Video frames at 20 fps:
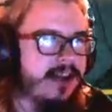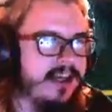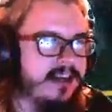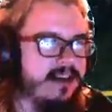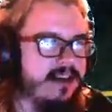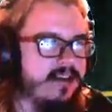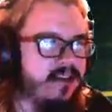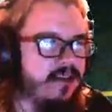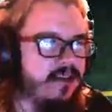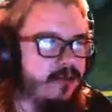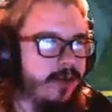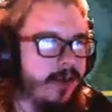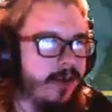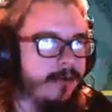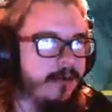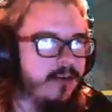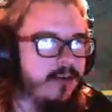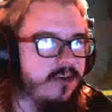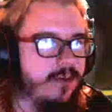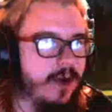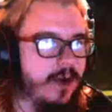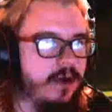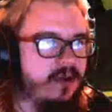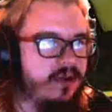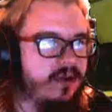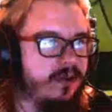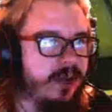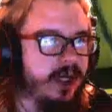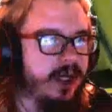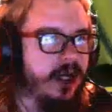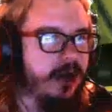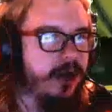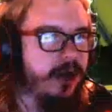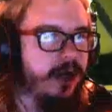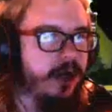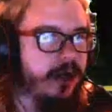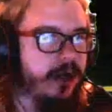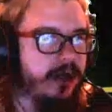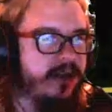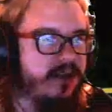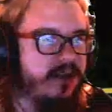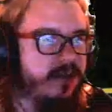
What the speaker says: this is where we're supposed to be going on this